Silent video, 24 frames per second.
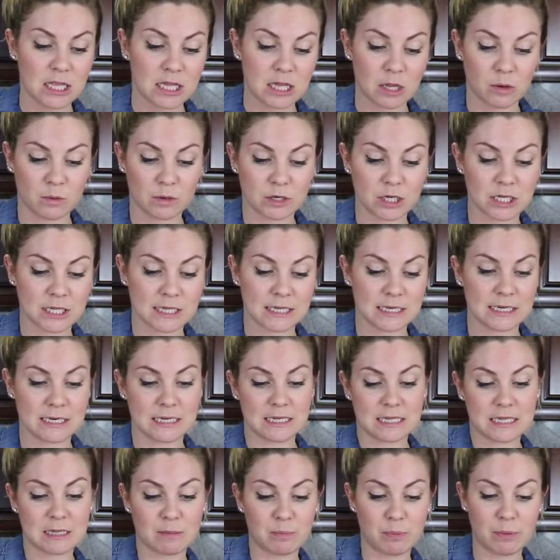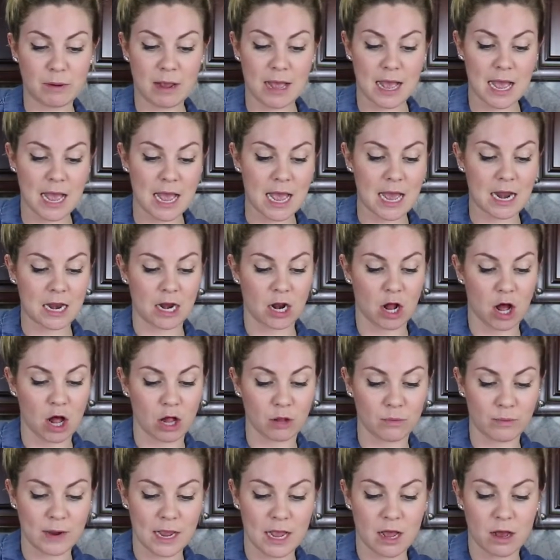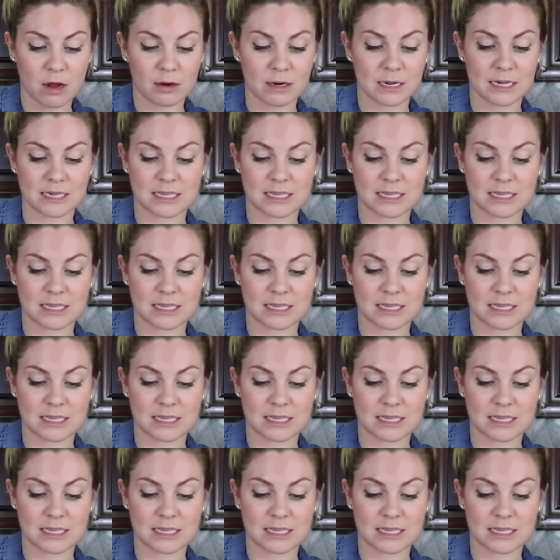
So we're just gonna spread it all around.